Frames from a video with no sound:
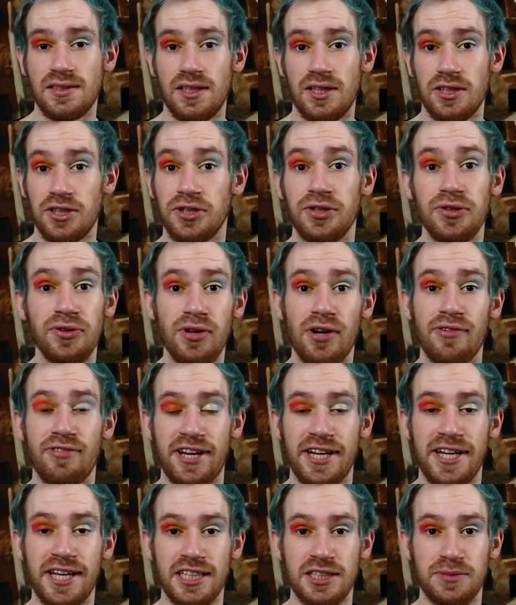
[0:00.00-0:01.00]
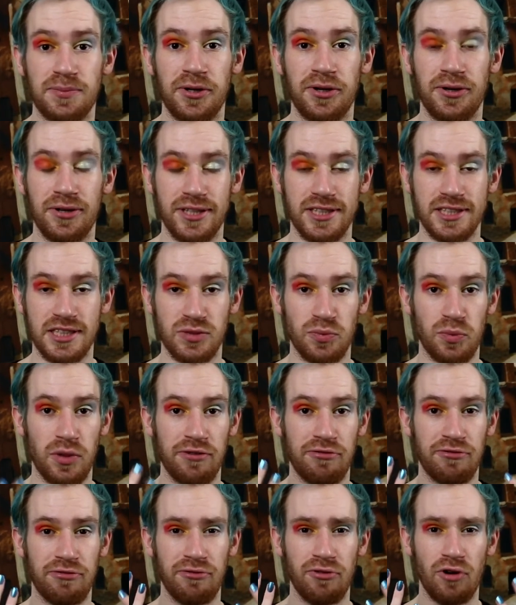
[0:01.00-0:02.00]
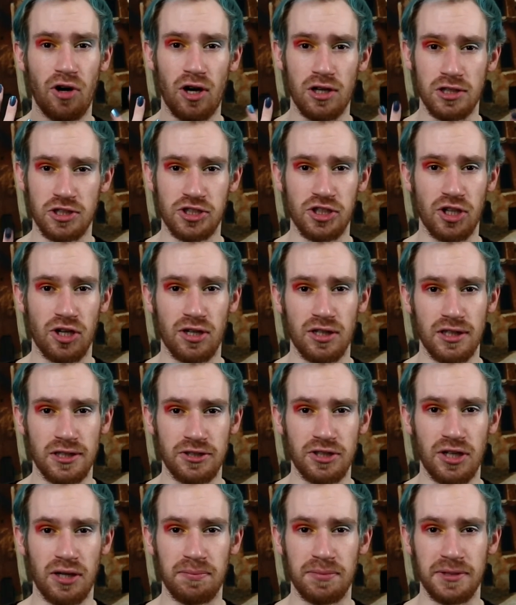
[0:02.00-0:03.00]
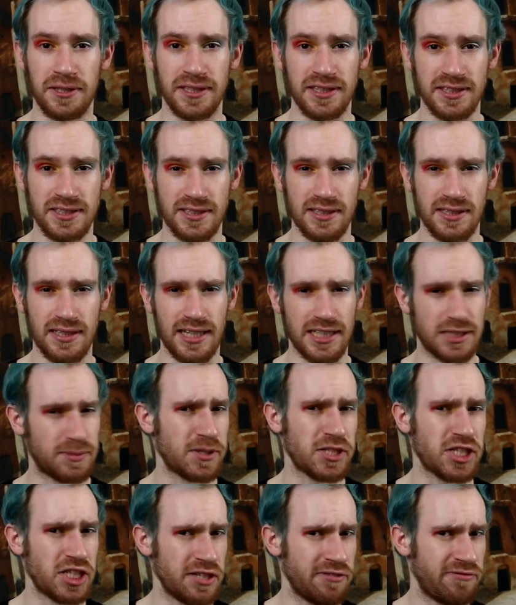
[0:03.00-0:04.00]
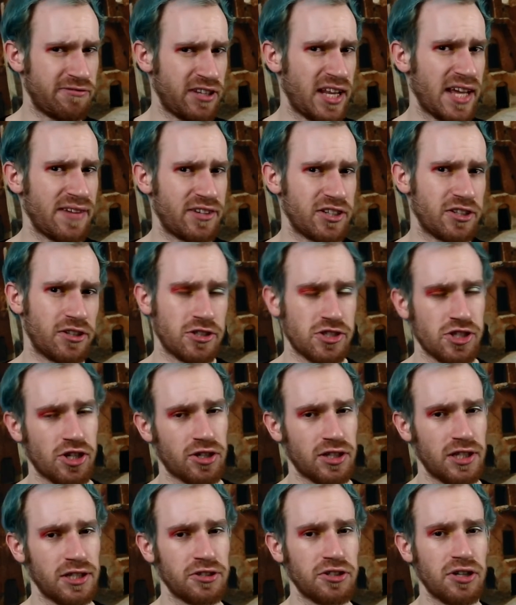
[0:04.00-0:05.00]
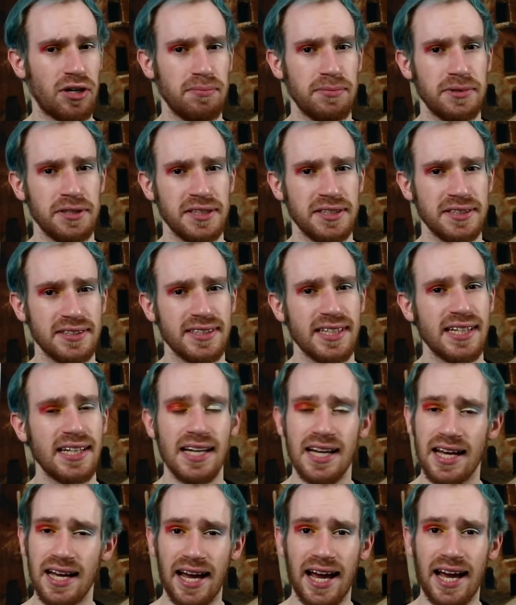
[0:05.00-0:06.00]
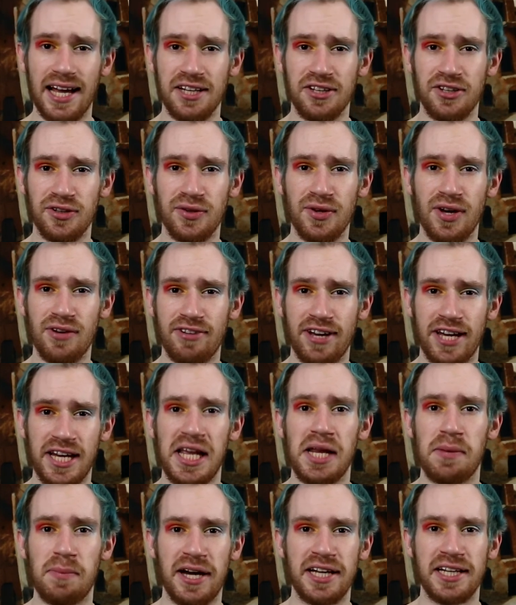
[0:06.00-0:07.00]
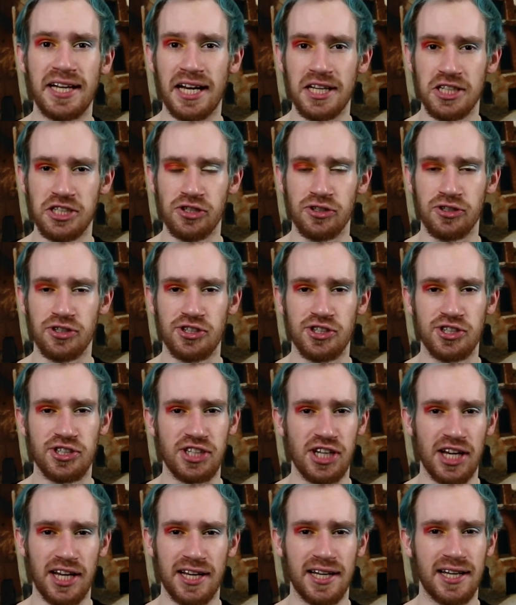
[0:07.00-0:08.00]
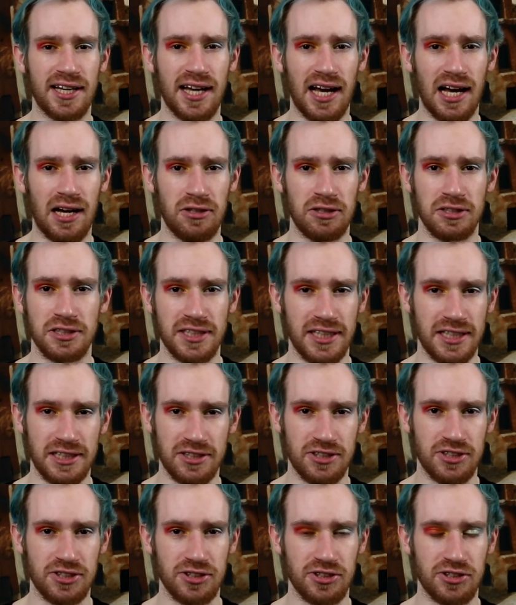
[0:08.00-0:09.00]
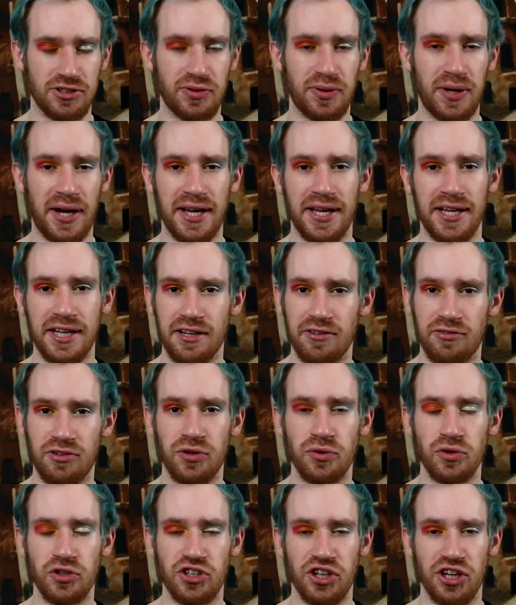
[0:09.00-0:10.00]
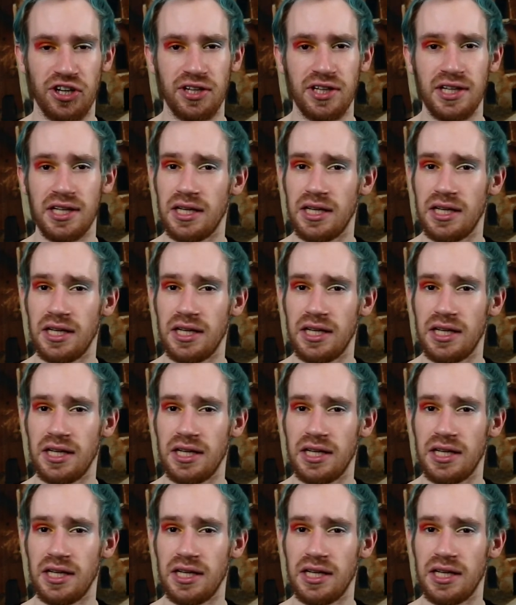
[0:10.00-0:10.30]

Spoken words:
Do you have any experience with hot chocolate companies, especially flavored hot chocolate companies? And do you have any in mind I should check out and should try in the future?